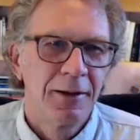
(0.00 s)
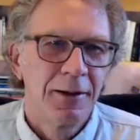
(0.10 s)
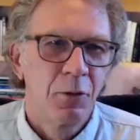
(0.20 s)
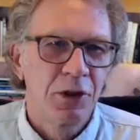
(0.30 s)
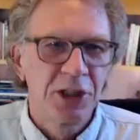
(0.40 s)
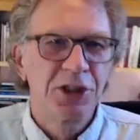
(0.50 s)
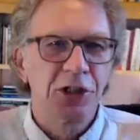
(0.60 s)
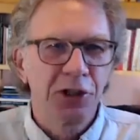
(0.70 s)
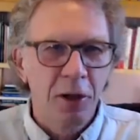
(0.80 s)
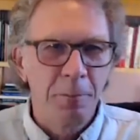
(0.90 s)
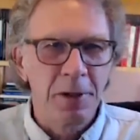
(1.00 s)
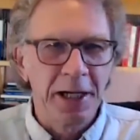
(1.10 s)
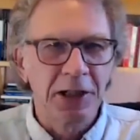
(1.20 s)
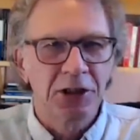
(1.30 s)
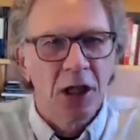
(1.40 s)
which it's
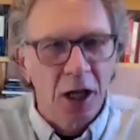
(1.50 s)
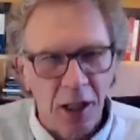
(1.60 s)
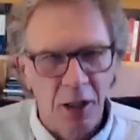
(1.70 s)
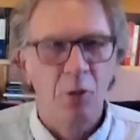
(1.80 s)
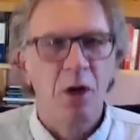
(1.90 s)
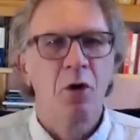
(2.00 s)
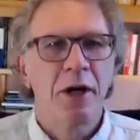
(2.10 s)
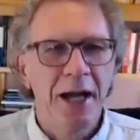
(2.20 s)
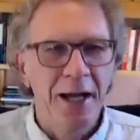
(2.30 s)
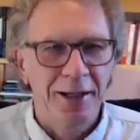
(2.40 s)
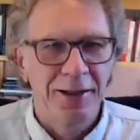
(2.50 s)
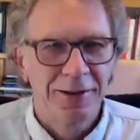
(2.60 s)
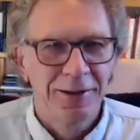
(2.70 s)
interpreting as, we're okay.